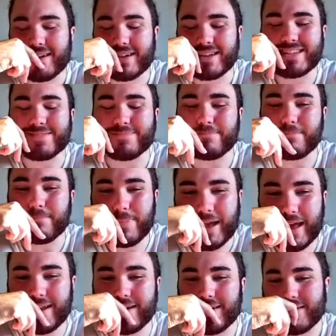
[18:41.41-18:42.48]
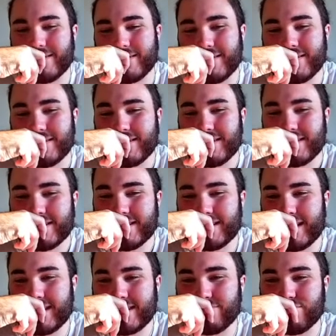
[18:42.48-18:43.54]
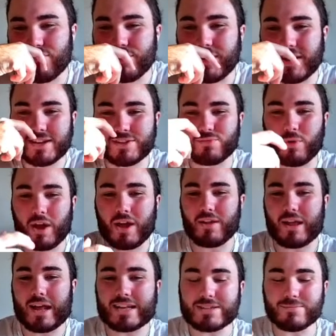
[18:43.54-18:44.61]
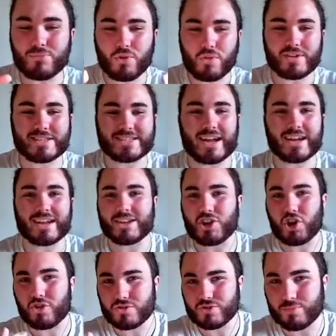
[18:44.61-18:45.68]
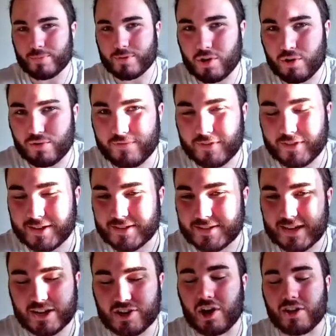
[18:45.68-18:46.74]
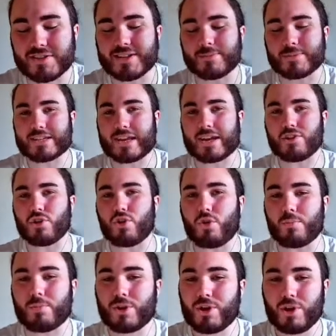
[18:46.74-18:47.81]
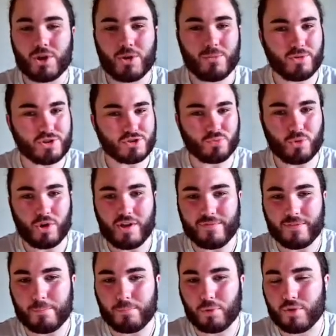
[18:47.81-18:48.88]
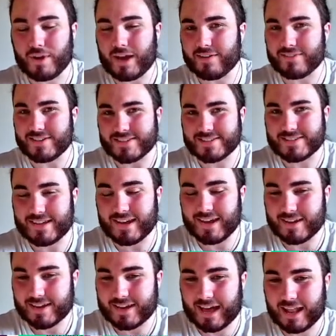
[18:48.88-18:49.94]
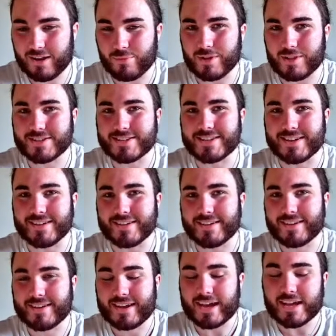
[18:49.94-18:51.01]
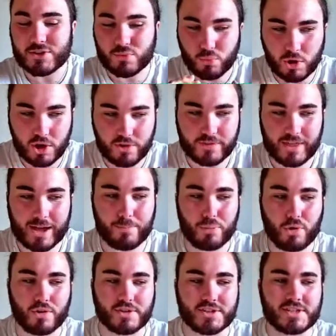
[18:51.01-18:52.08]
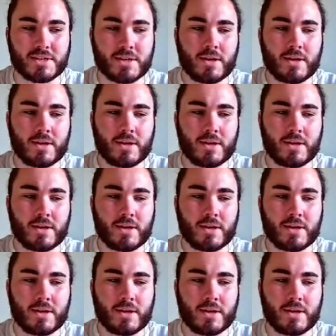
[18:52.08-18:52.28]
He's better. And the running as well, and he's more attacking. Norwich should be going for this. I can't see him staying up, but it's worth a punt having Cantwell, isn't it? It's worth that punt.